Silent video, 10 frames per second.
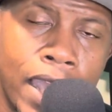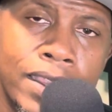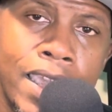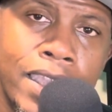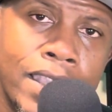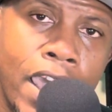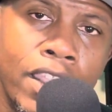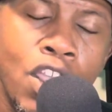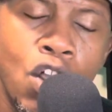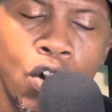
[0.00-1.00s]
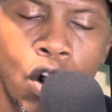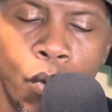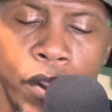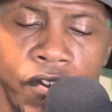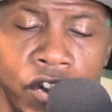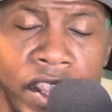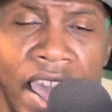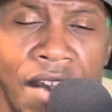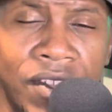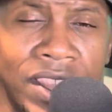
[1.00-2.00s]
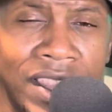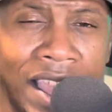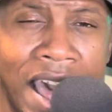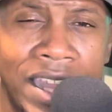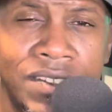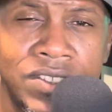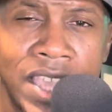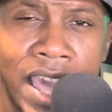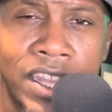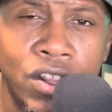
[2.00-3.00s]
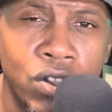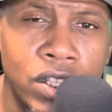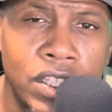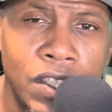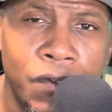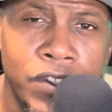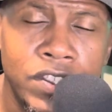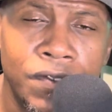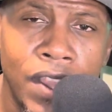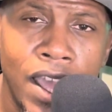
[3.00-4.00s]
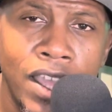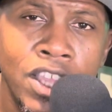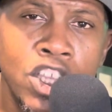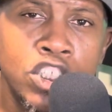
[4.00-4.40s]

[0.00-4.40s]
I think that we really have a lot of talent on the defensive line,